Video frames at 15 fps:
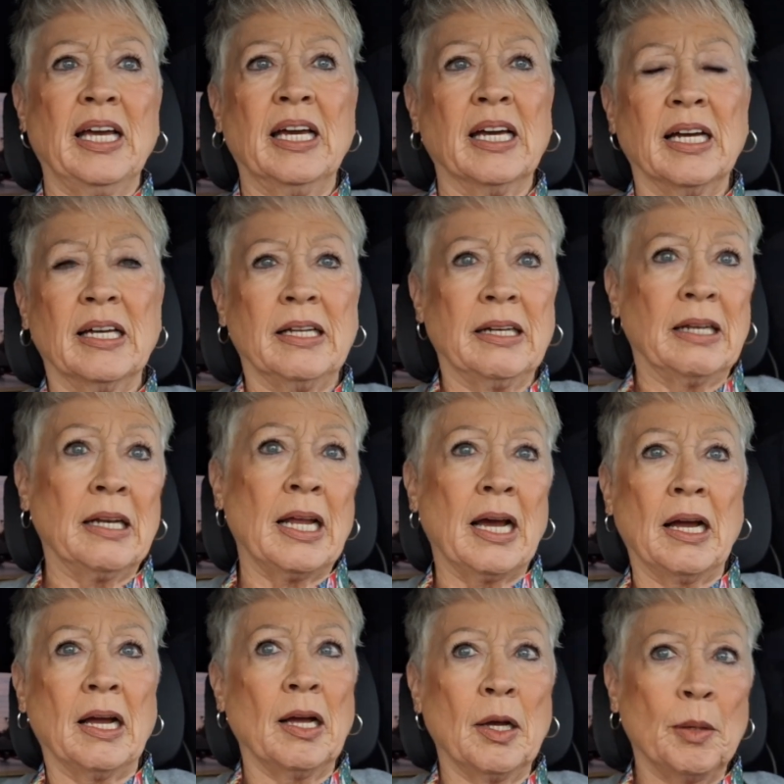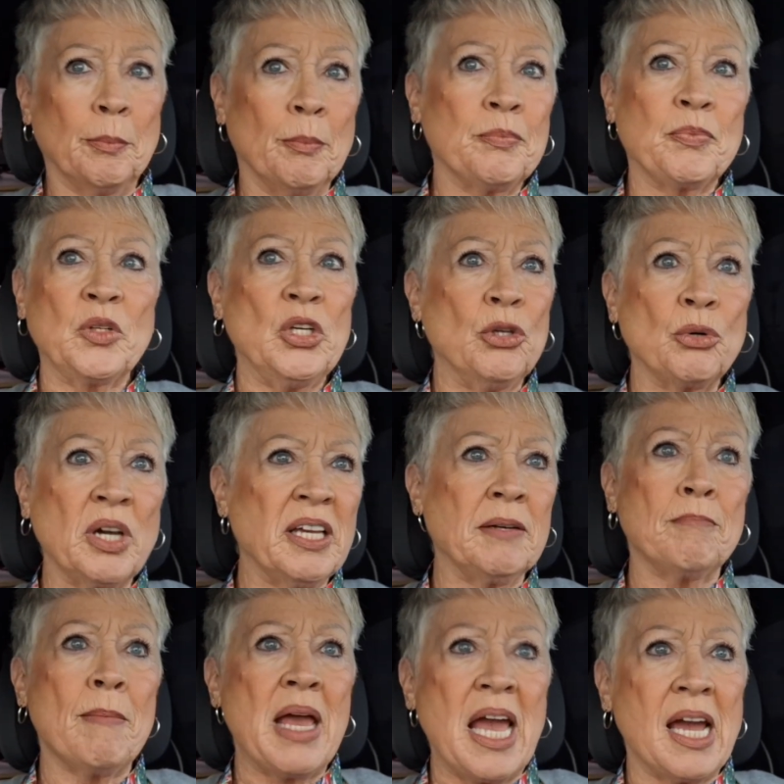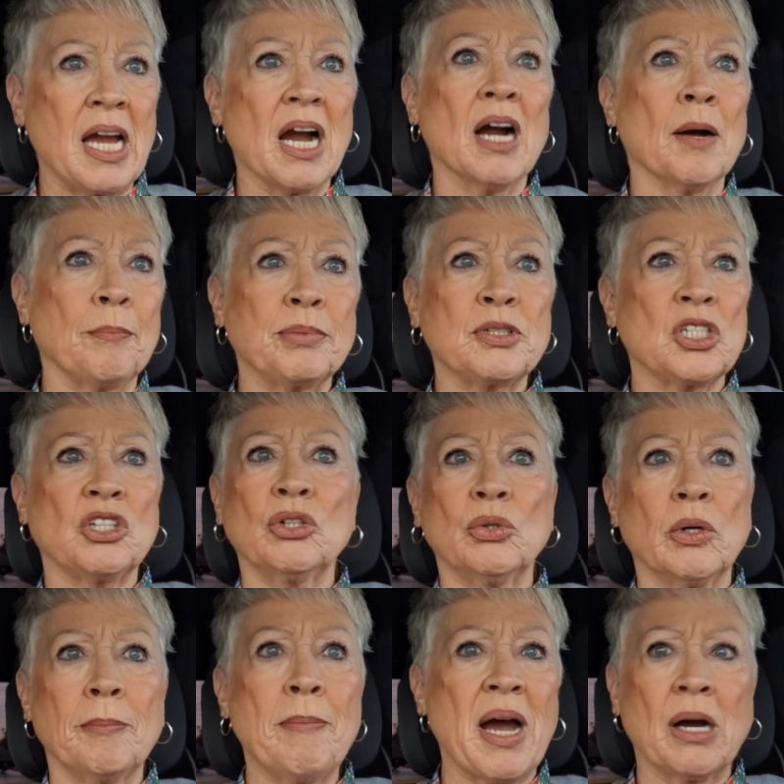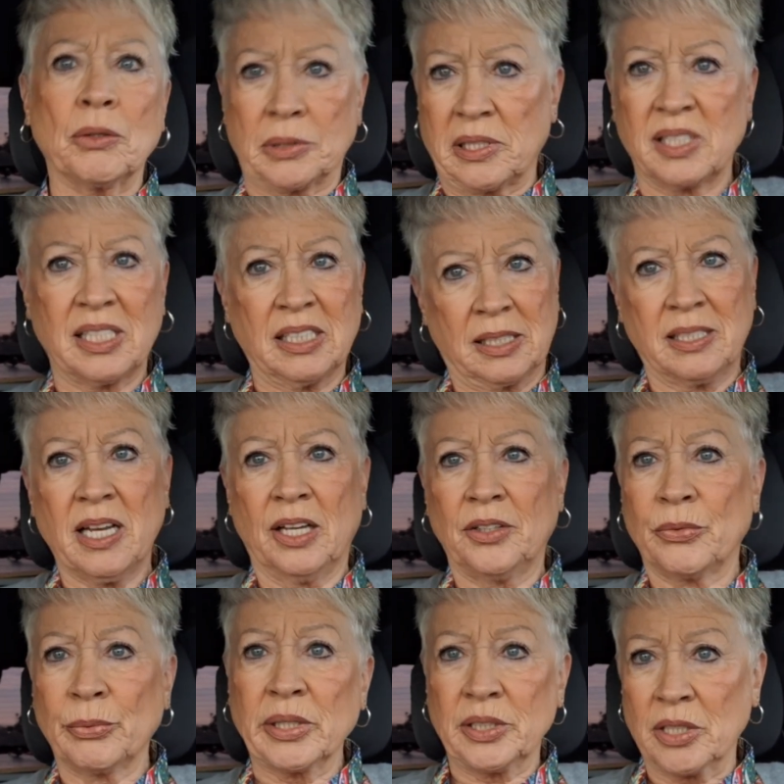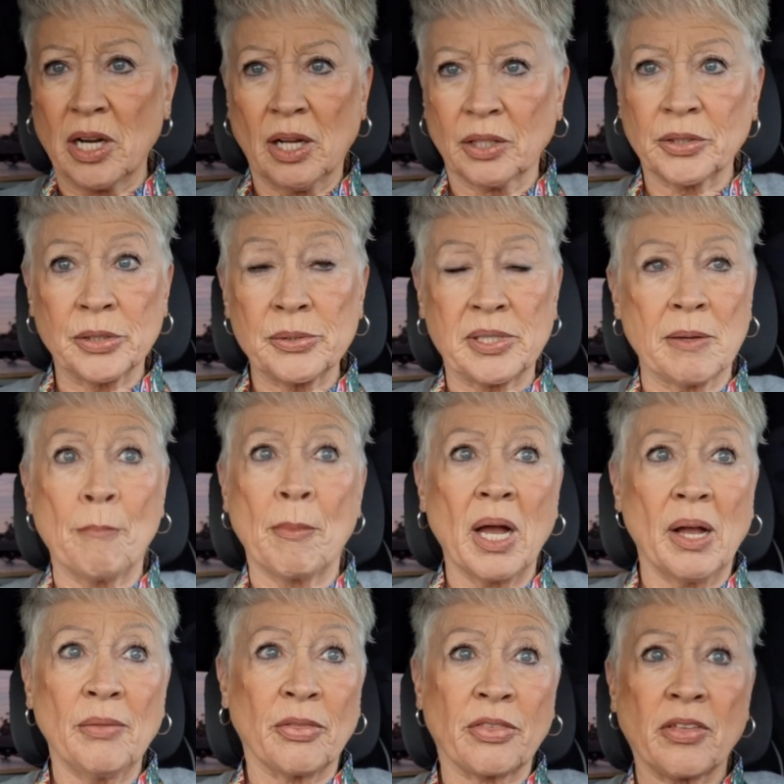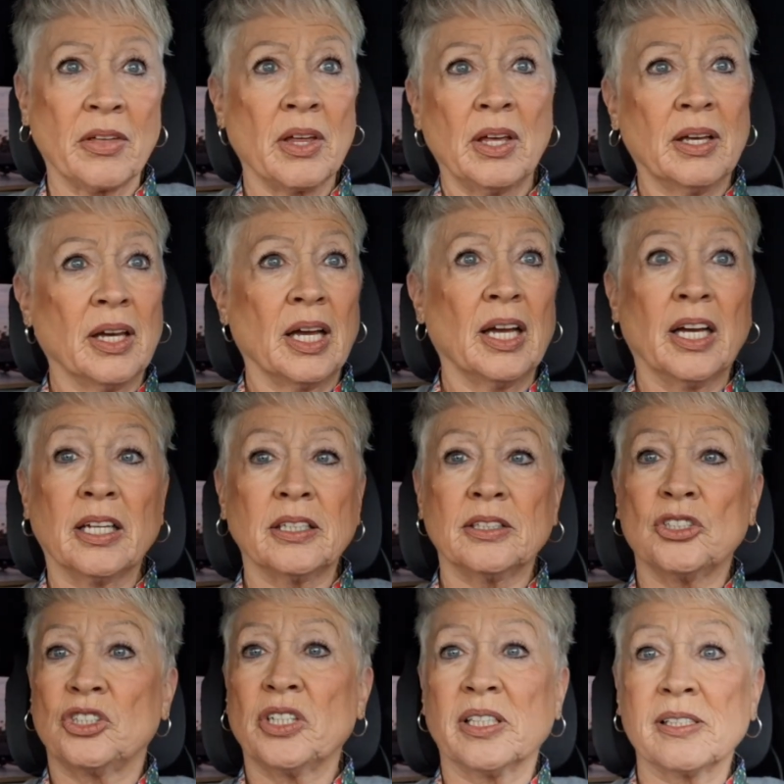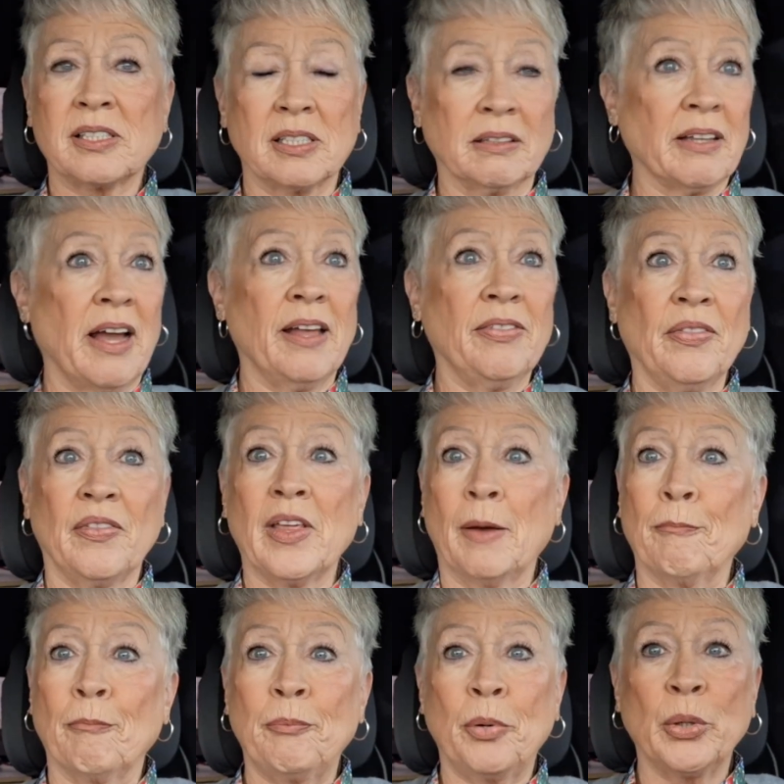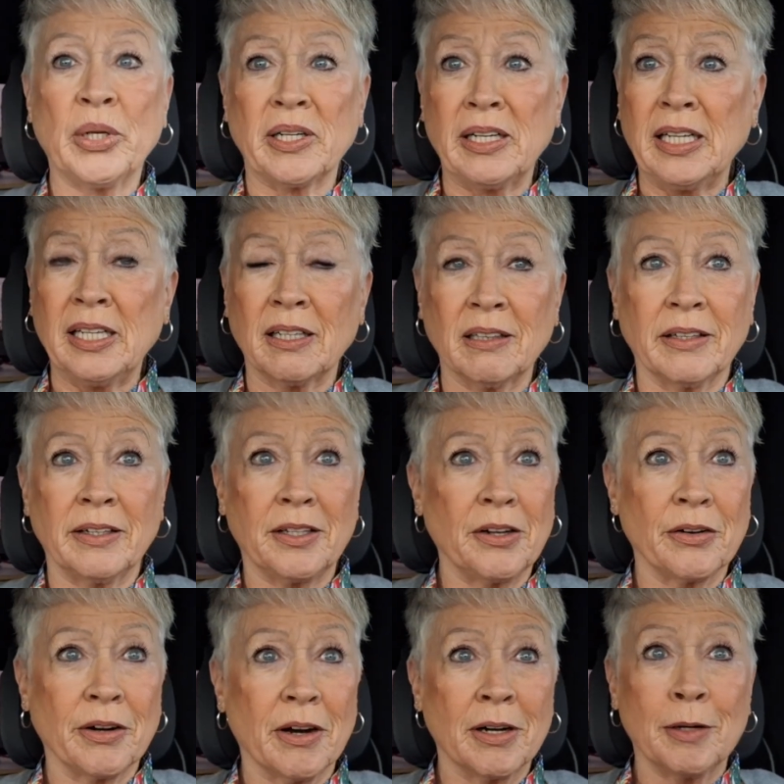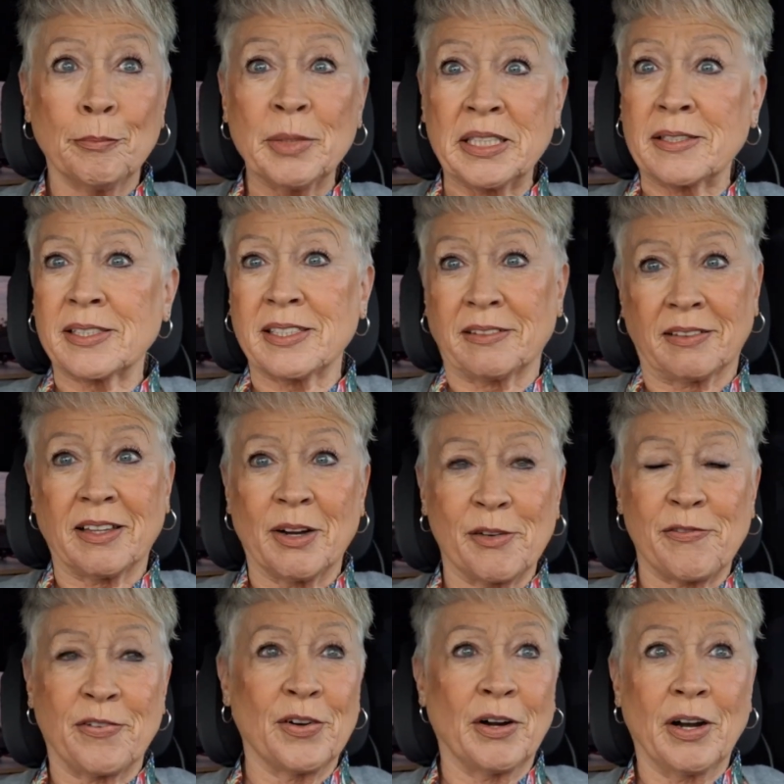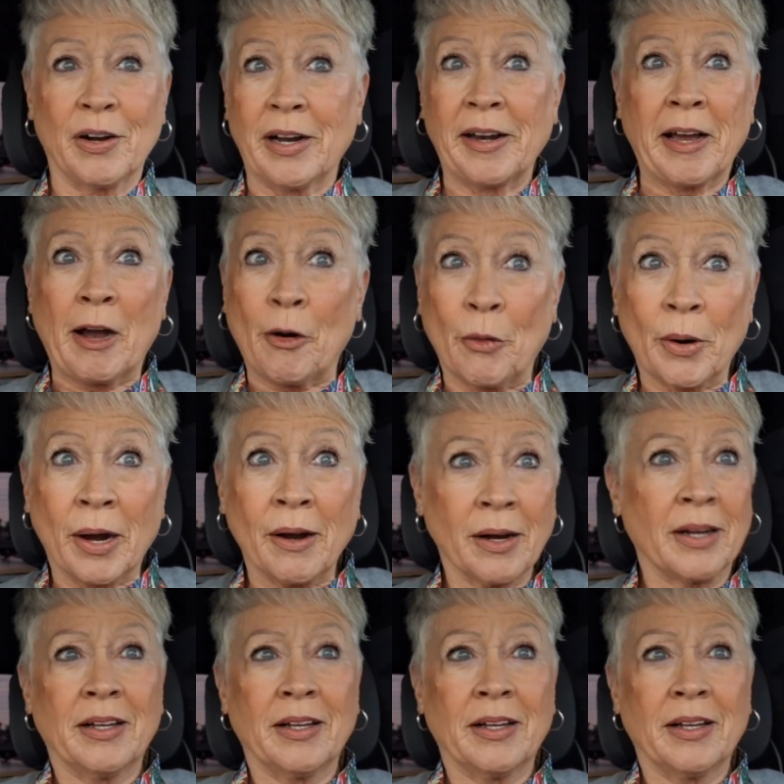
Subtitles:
And you can make up to about $600 a month just letting them put a needle in your arm and sit there for an hour.